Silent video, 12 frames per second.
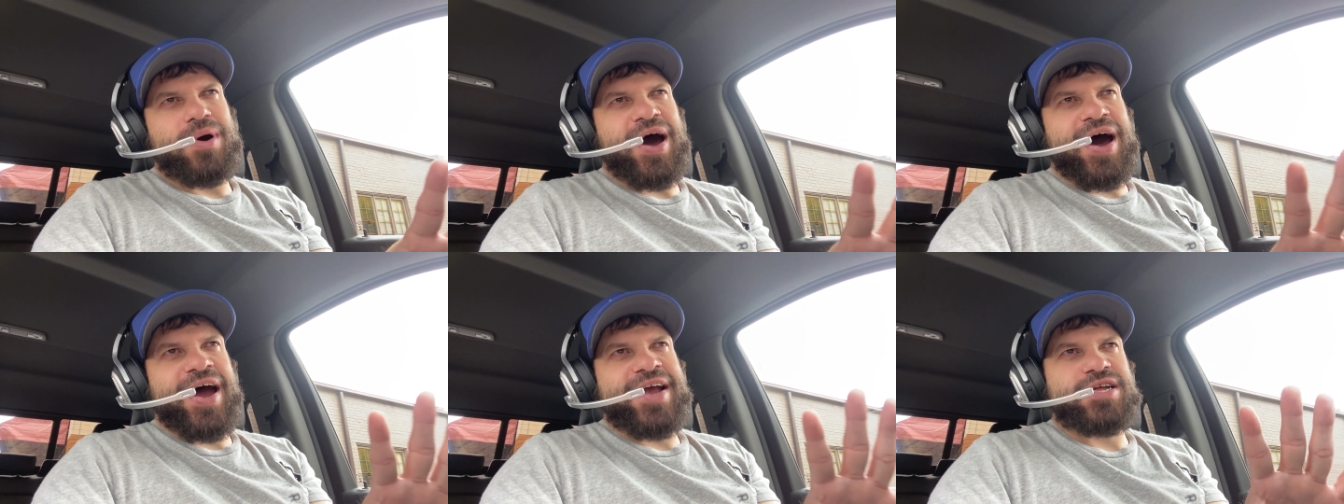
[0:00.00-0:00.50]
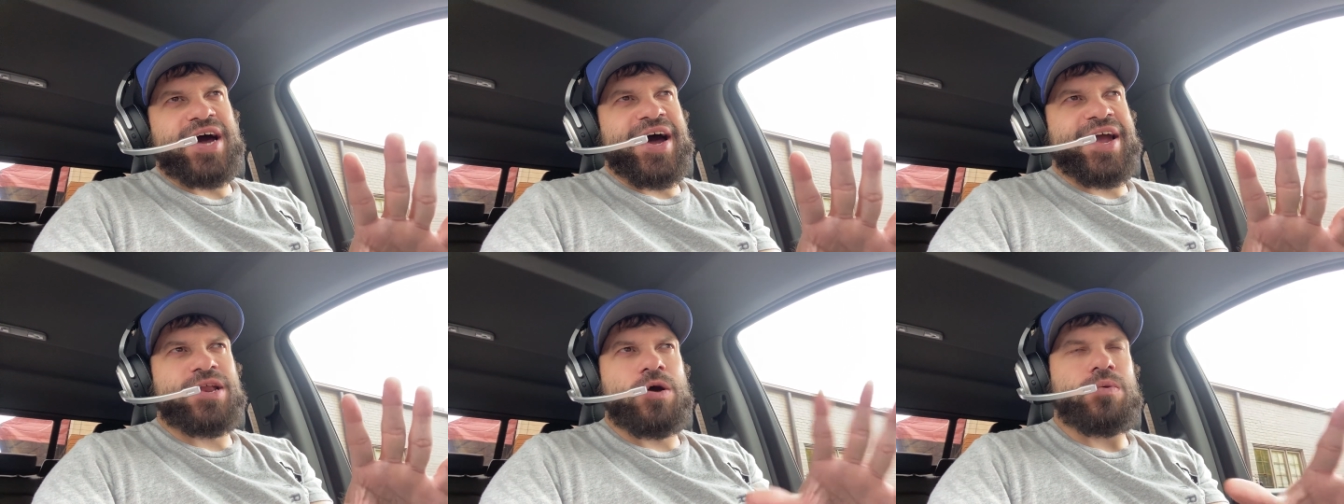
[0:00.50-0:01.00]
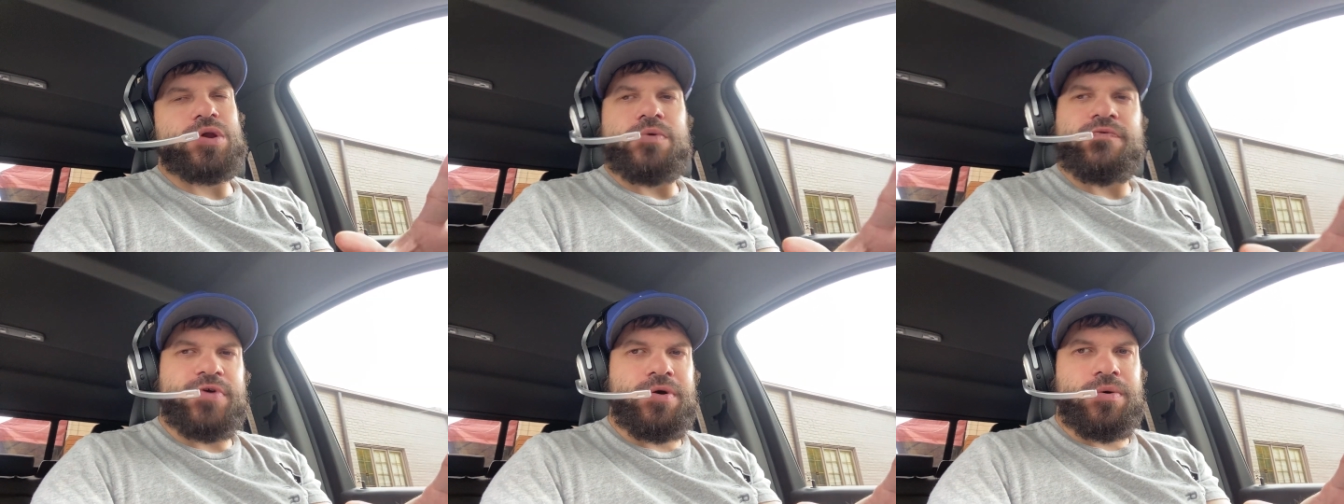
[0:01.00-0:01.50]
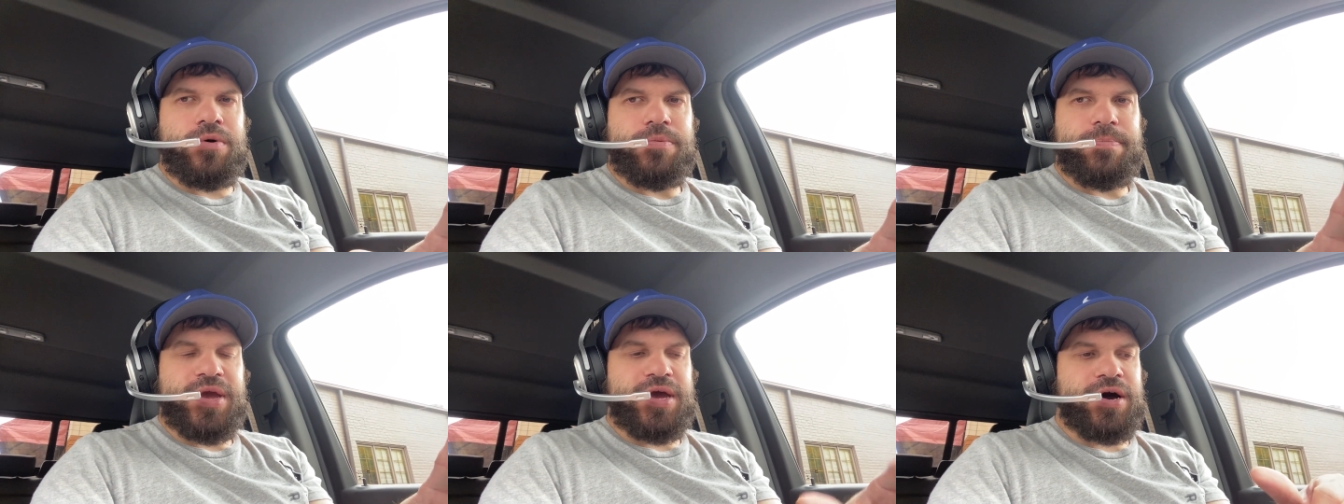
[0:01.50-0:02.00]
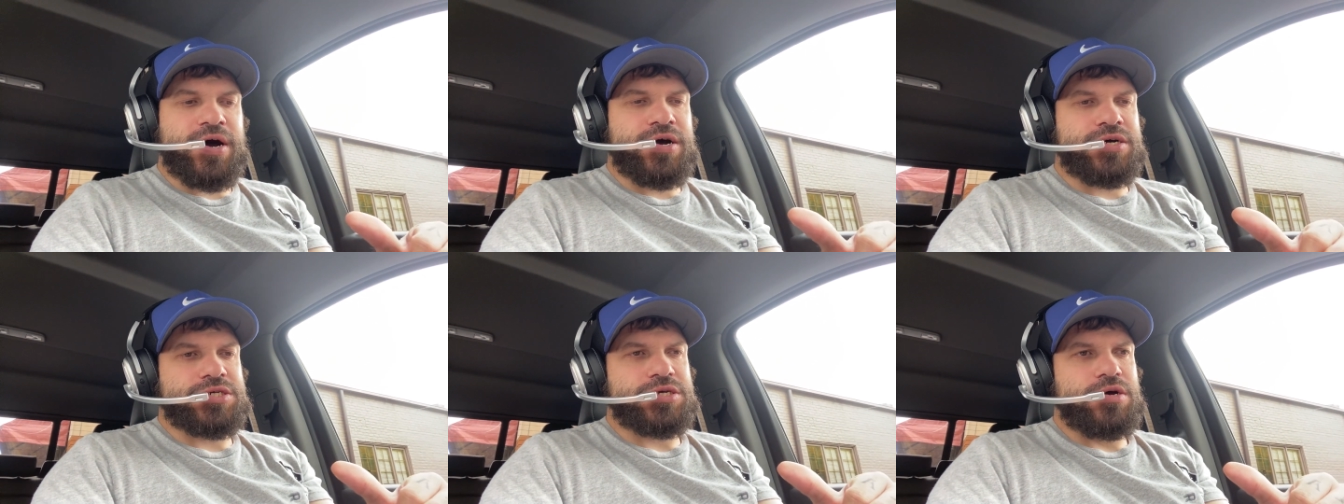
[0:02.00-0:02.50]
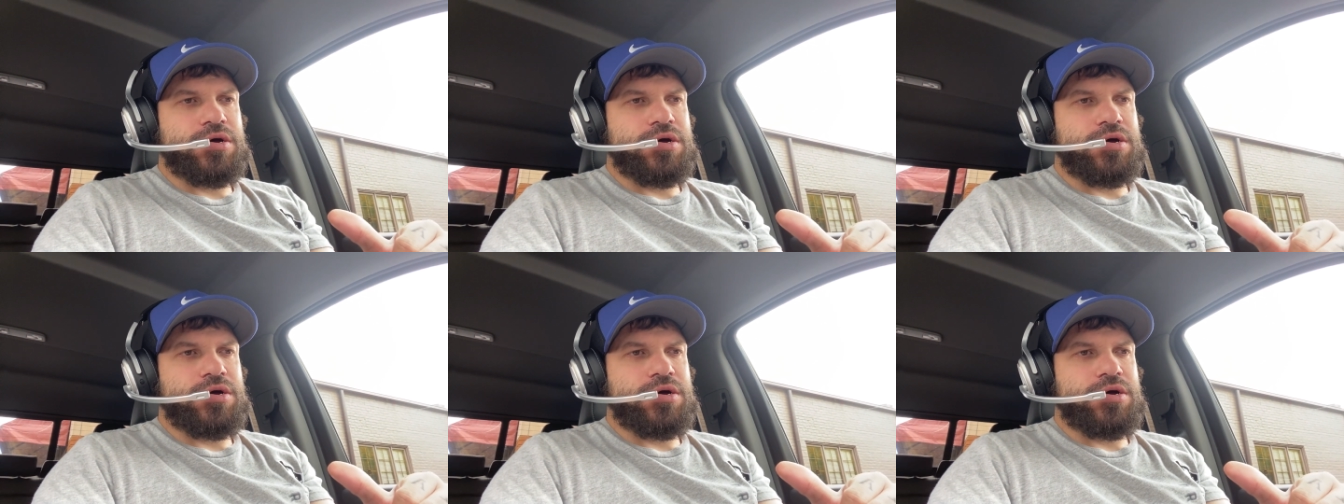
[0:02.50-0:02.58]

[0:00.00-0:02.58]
I, I don't do fuel because